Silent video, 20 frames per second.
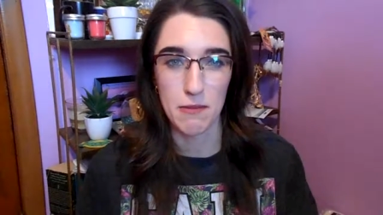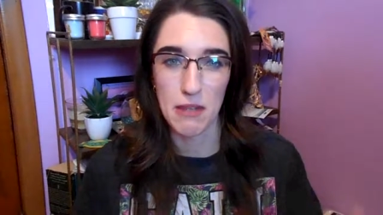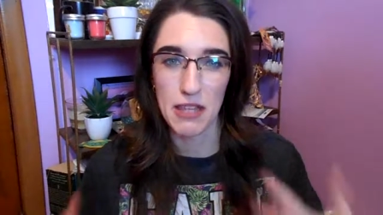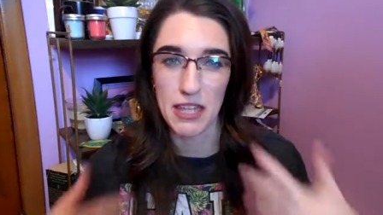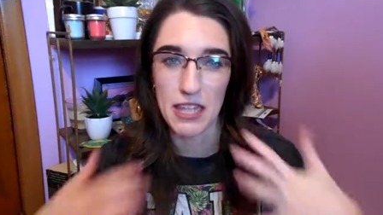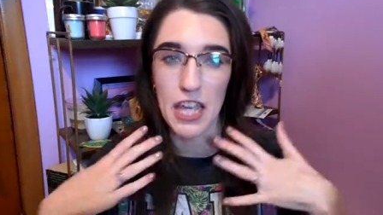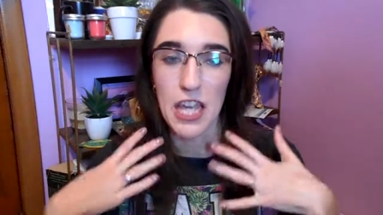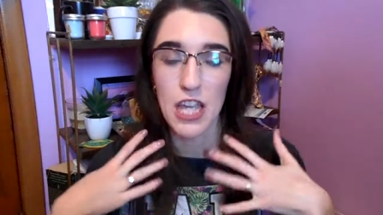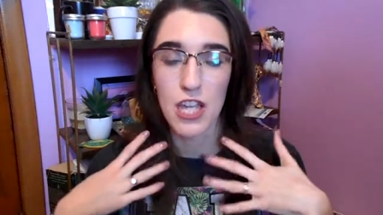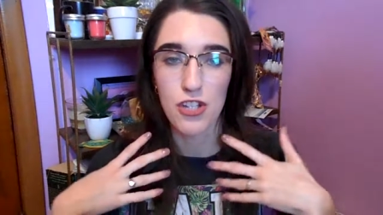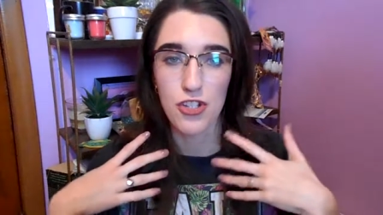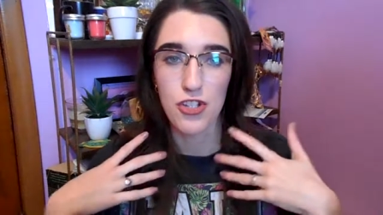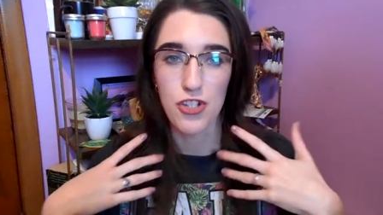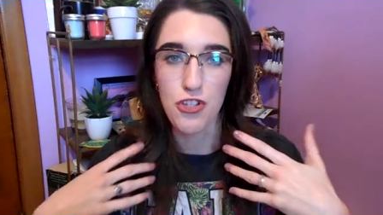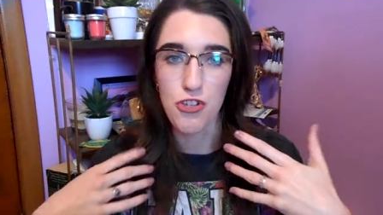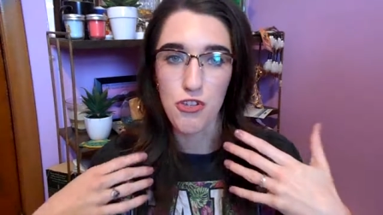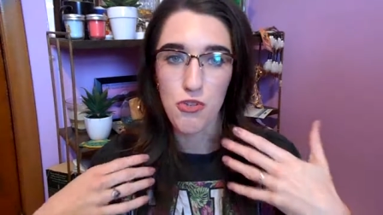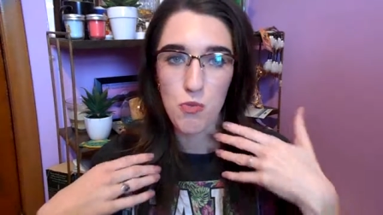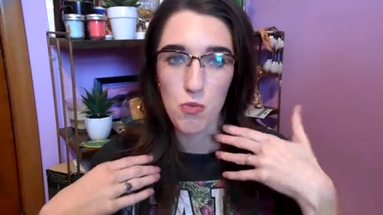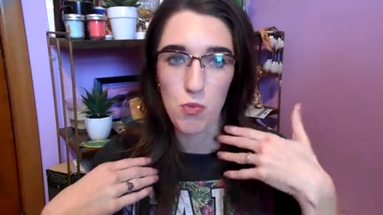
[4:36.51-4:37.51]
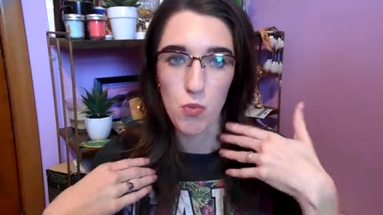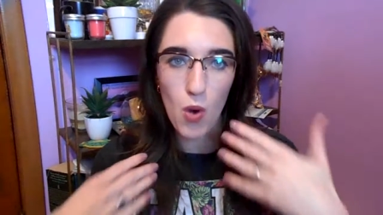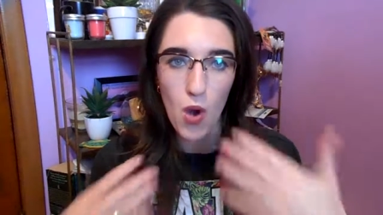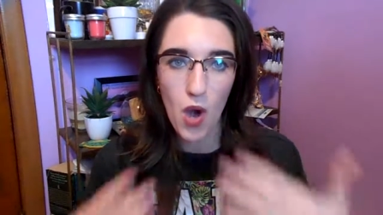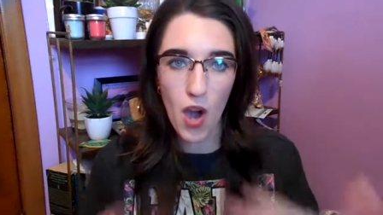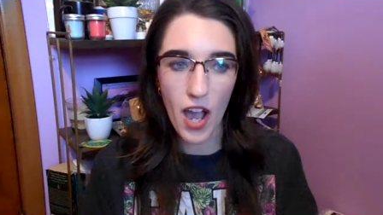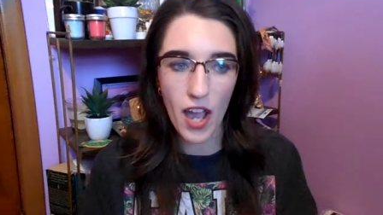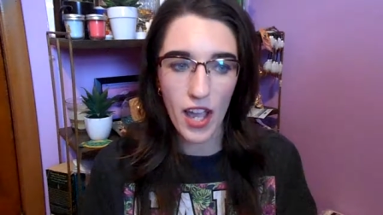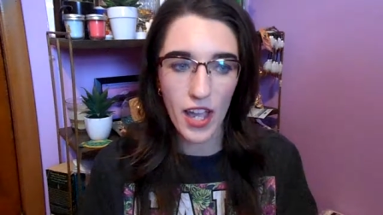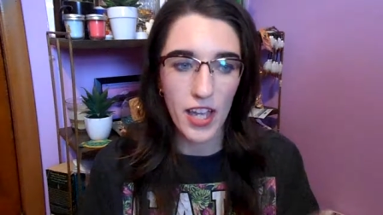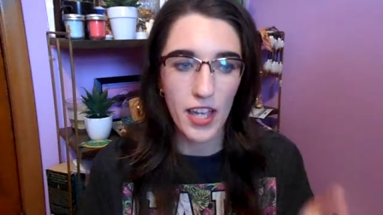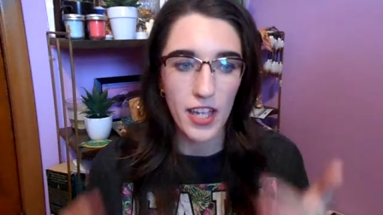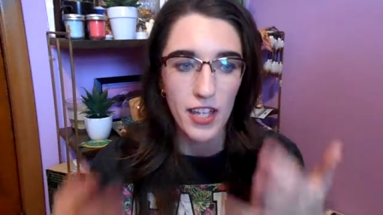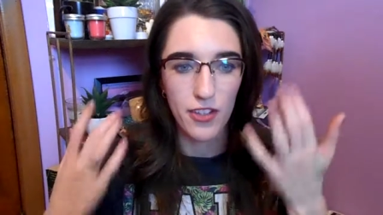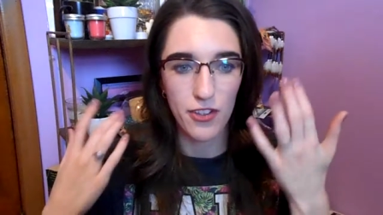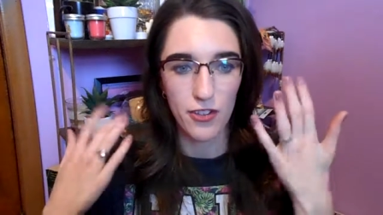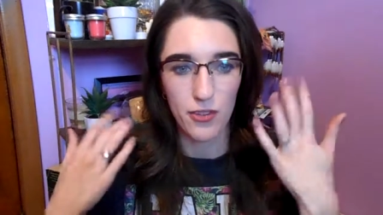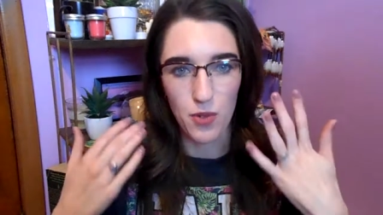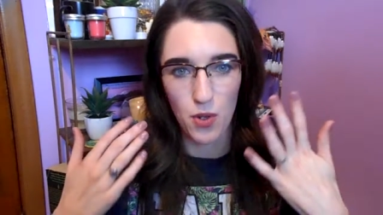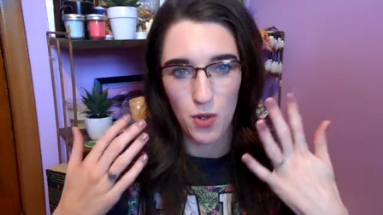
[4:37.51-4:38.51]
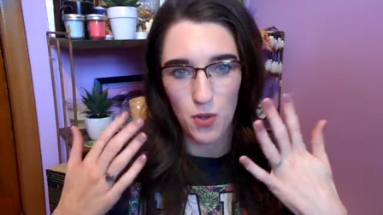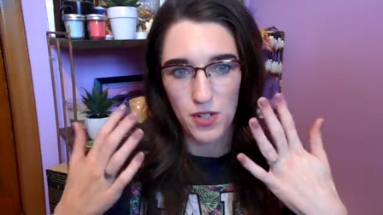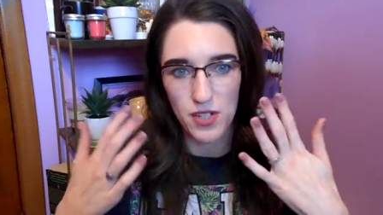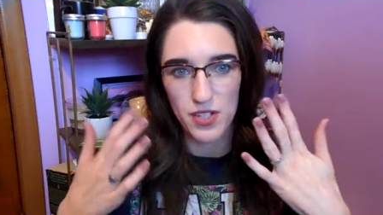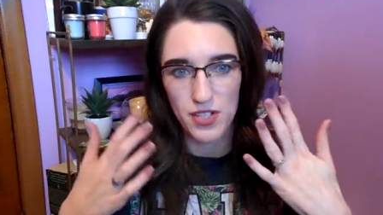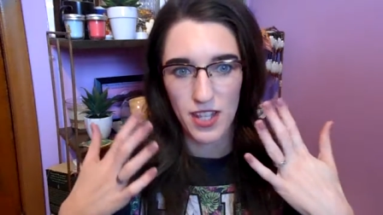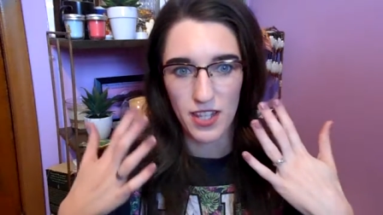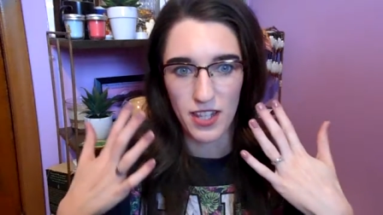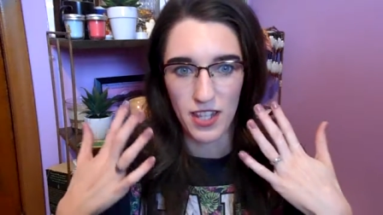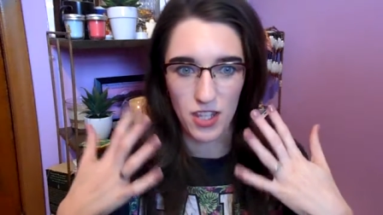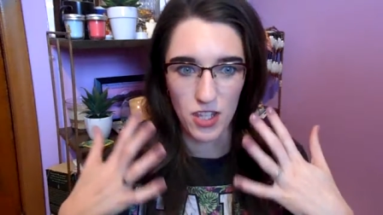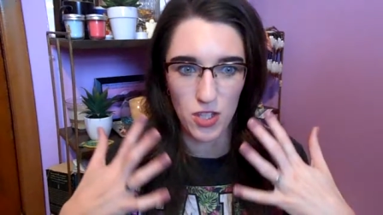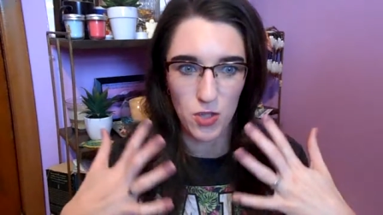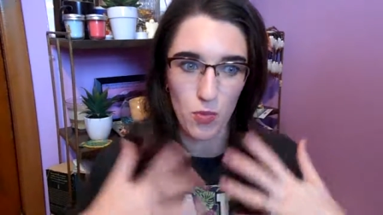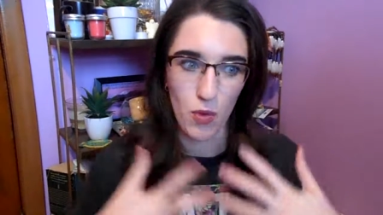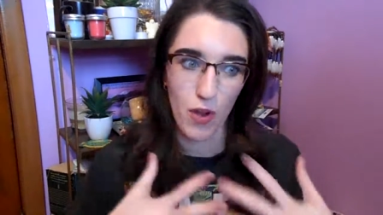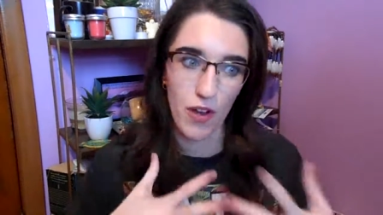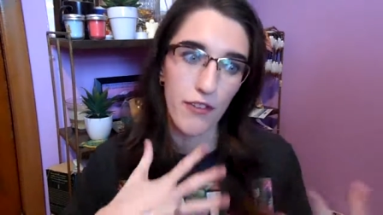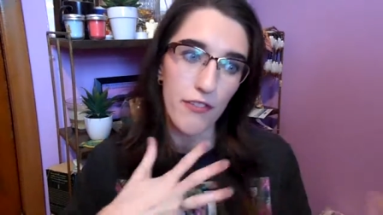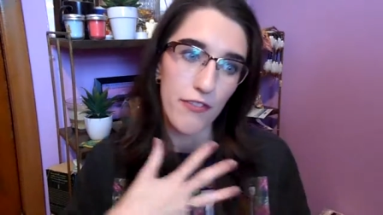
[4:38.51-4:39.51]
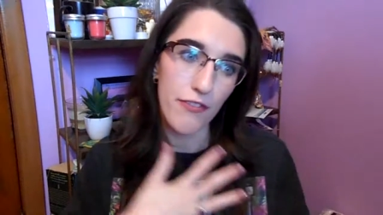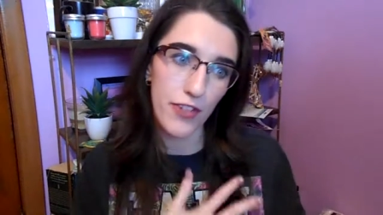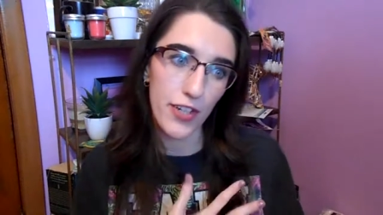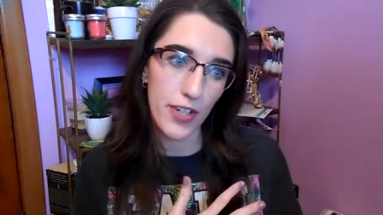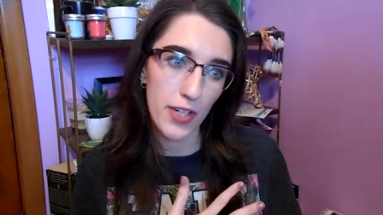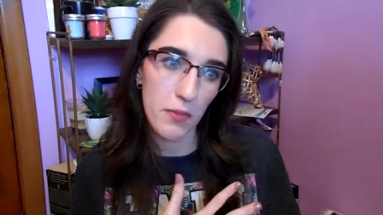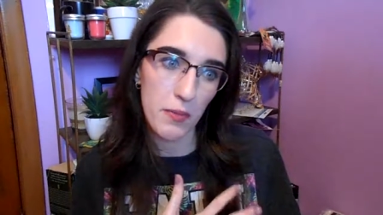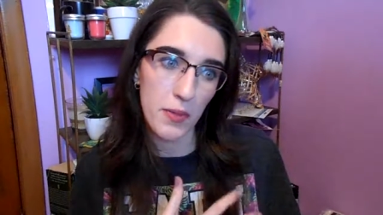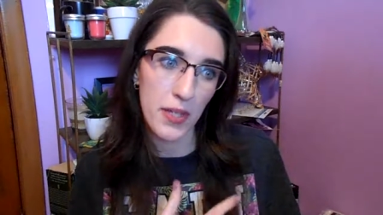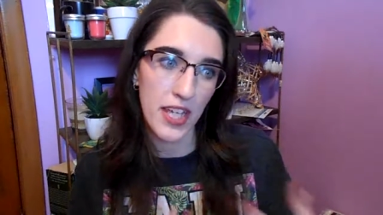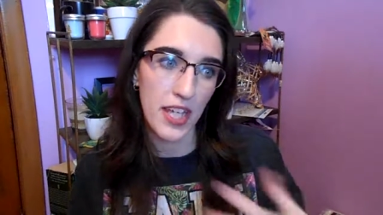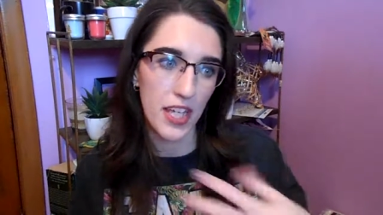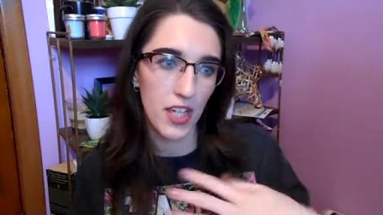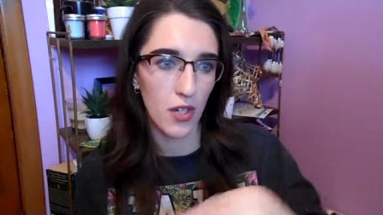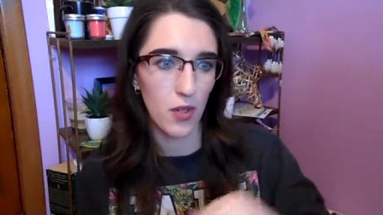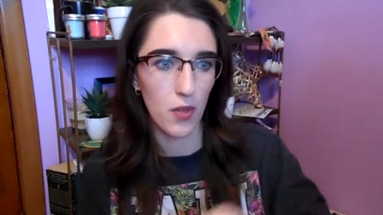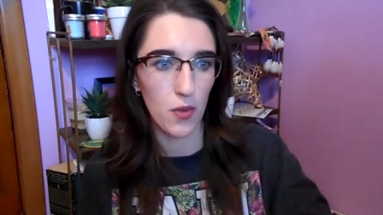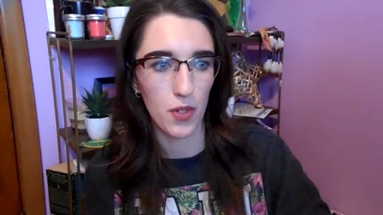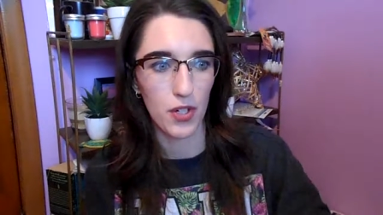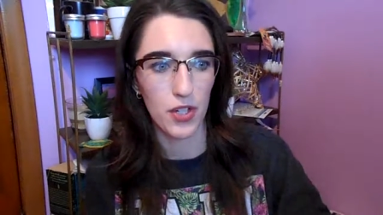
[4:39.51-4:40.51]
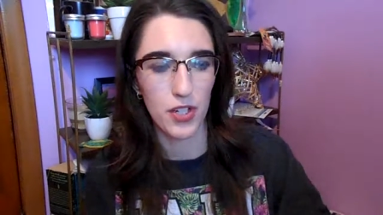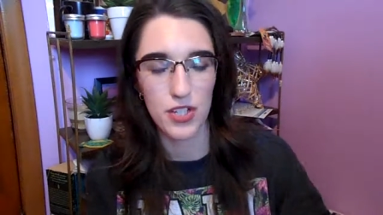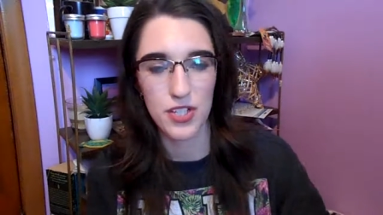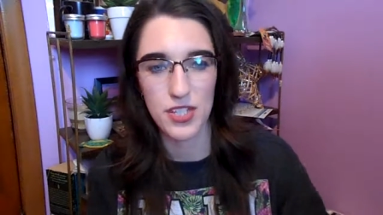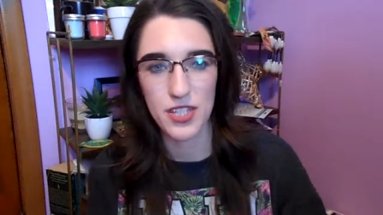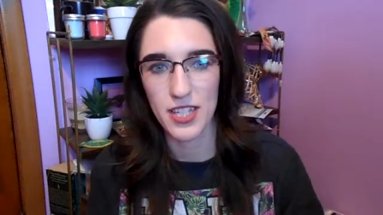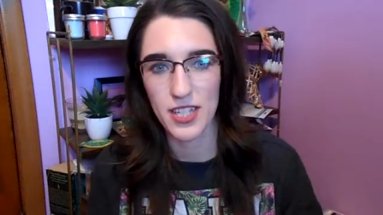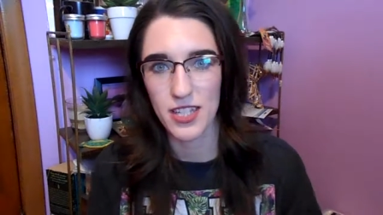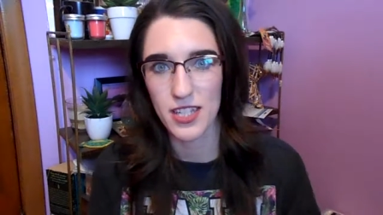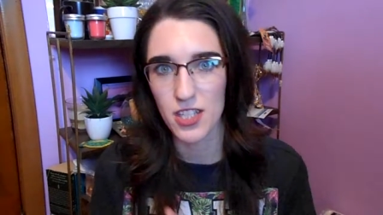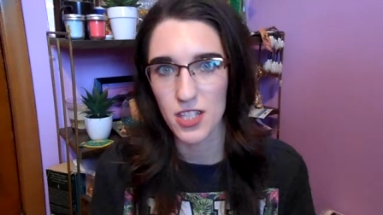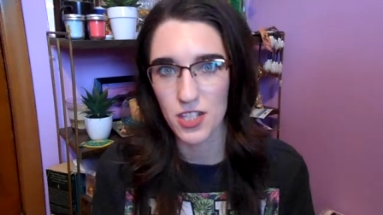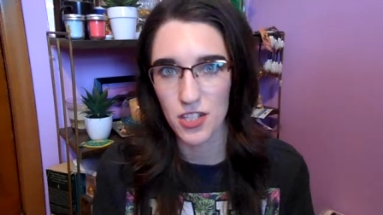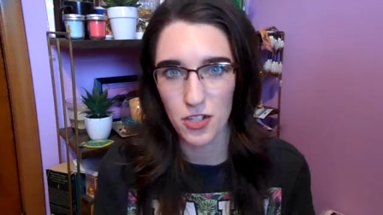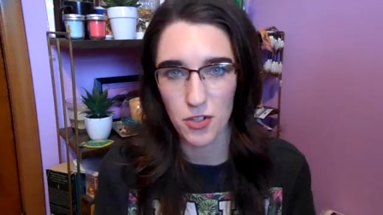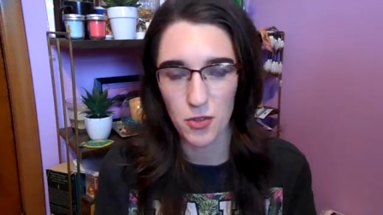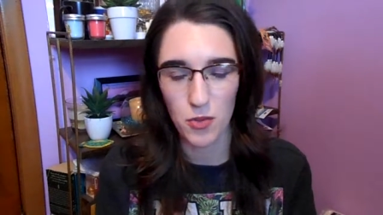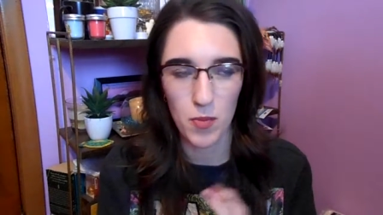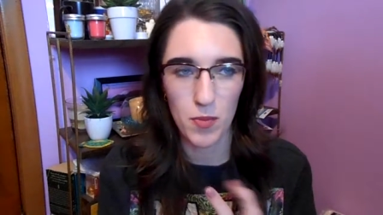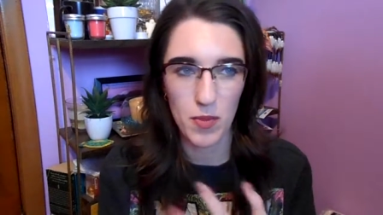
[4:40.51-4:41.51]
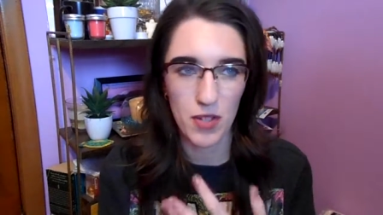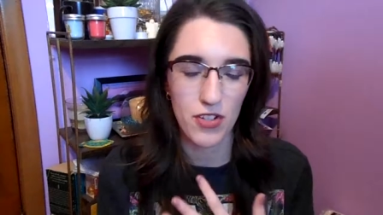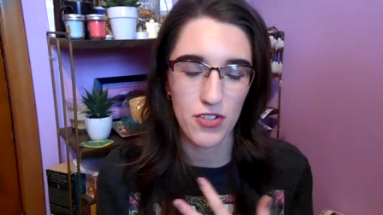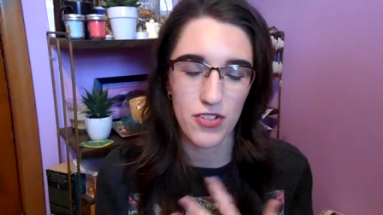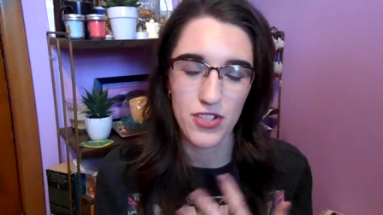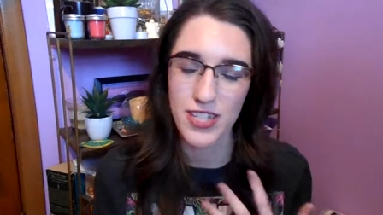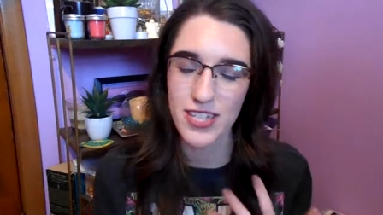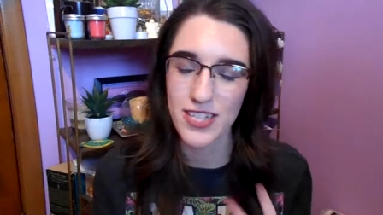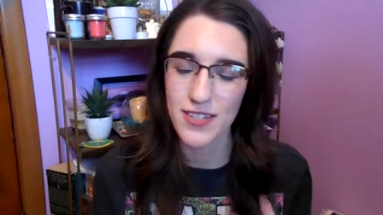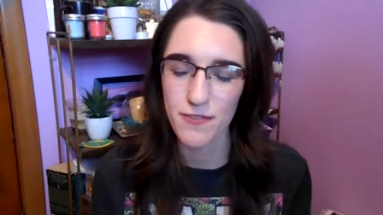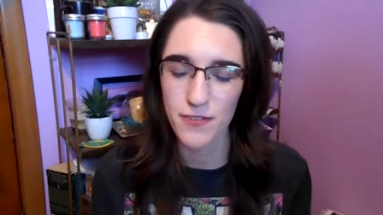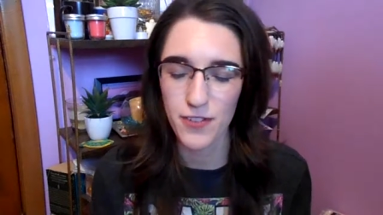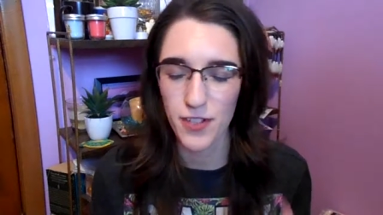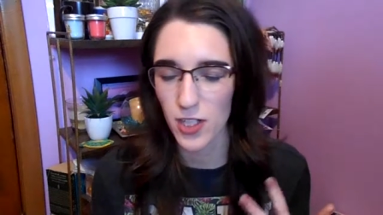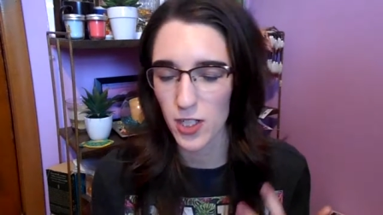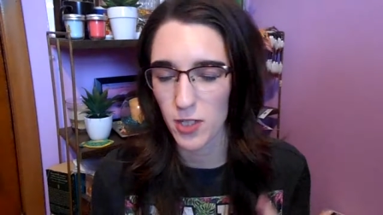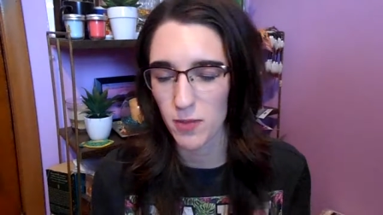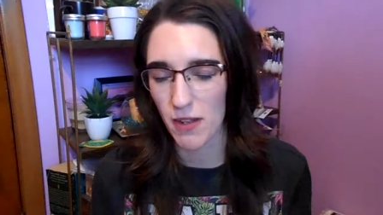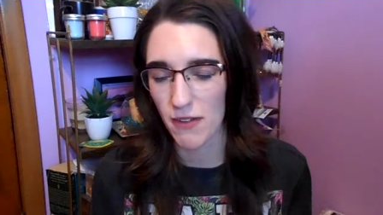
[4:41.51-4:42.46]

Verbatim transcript: Like, do you want, you notice that like you want a firming or your skin, you know, you want to make your skin firm.